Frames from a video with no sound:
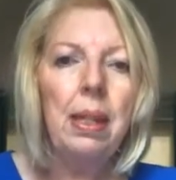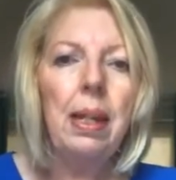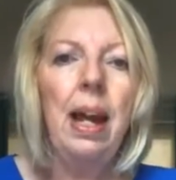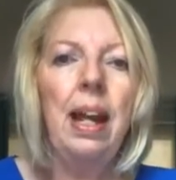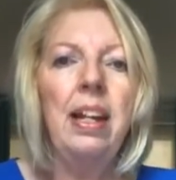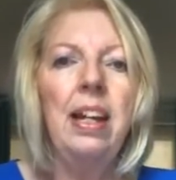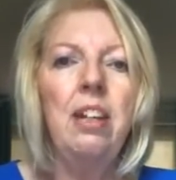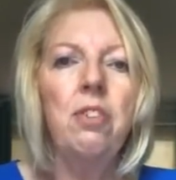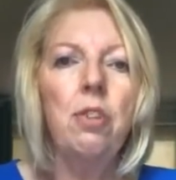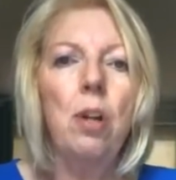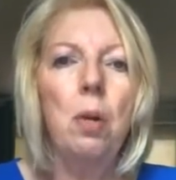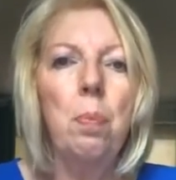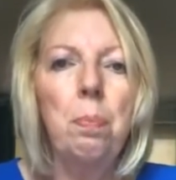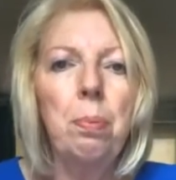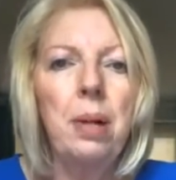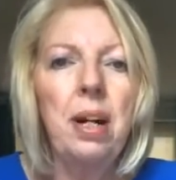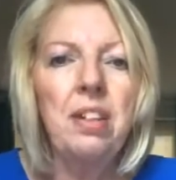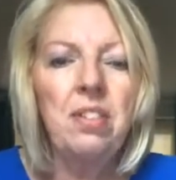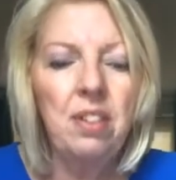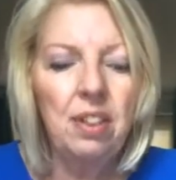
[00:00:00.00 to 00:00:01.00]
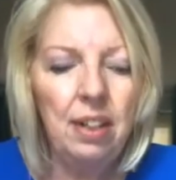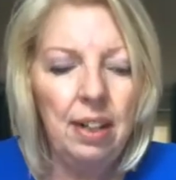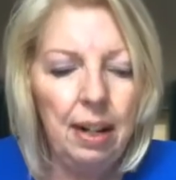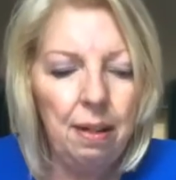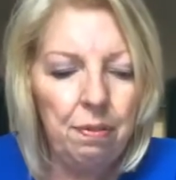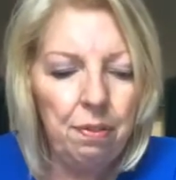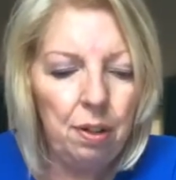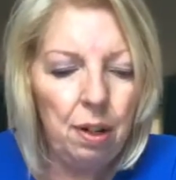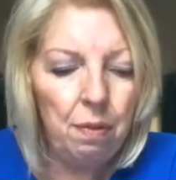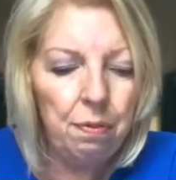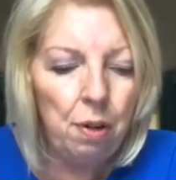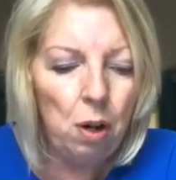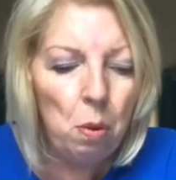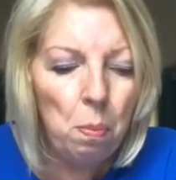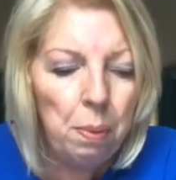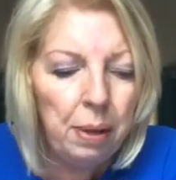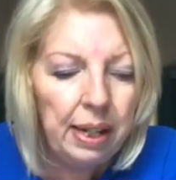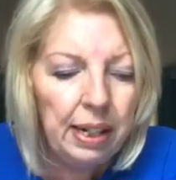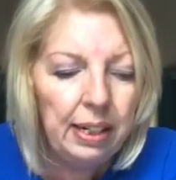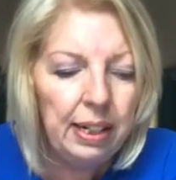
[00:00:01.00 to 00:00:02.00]
And it's our present level of
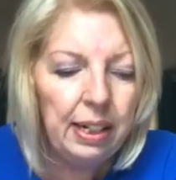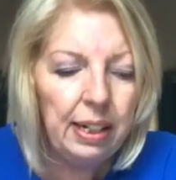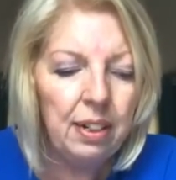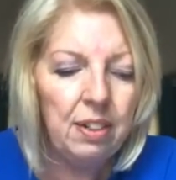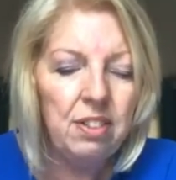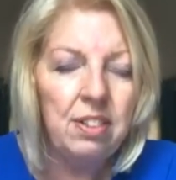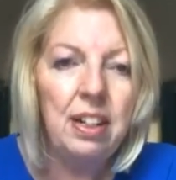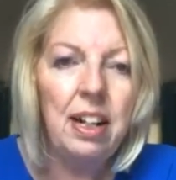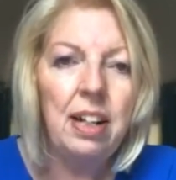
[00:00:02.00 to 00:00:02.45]
obedience